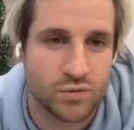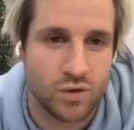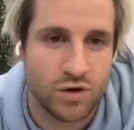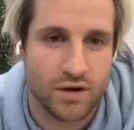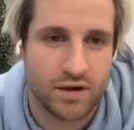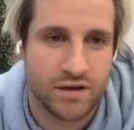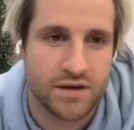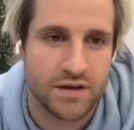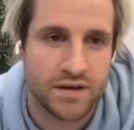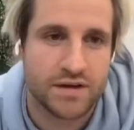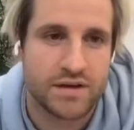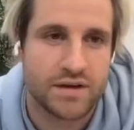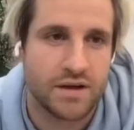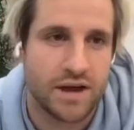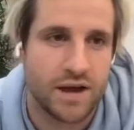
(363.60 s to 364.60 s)
work
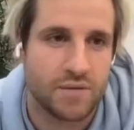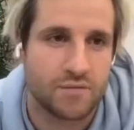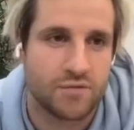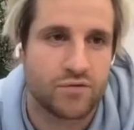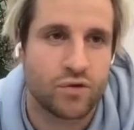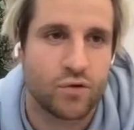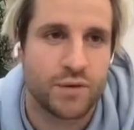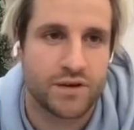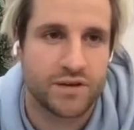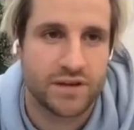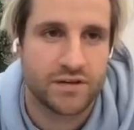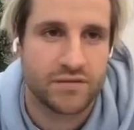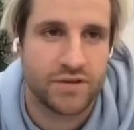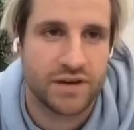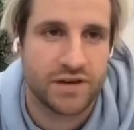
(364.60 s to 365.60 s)
for
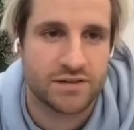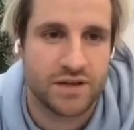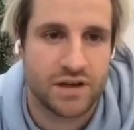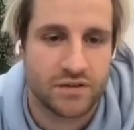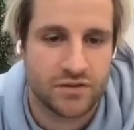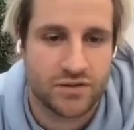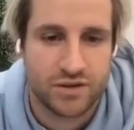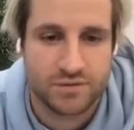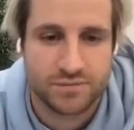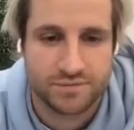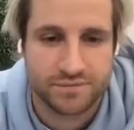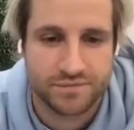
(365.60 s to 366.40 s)
building a fearless culture.